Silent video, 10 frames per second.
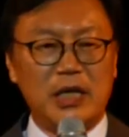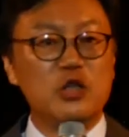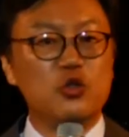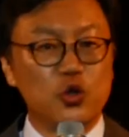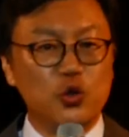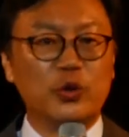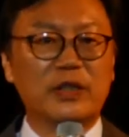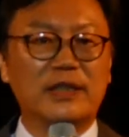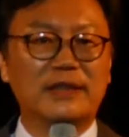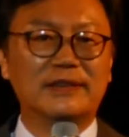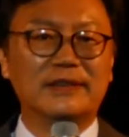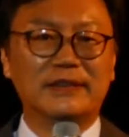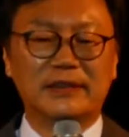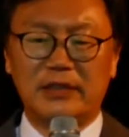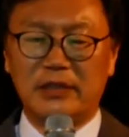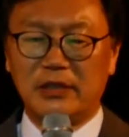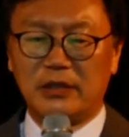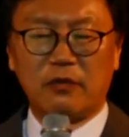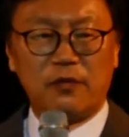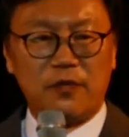in June.
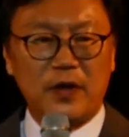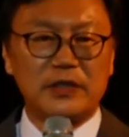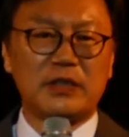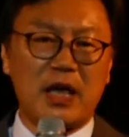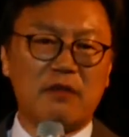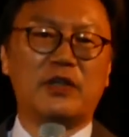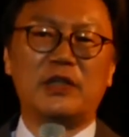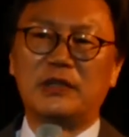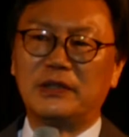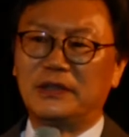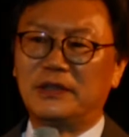It's the first ever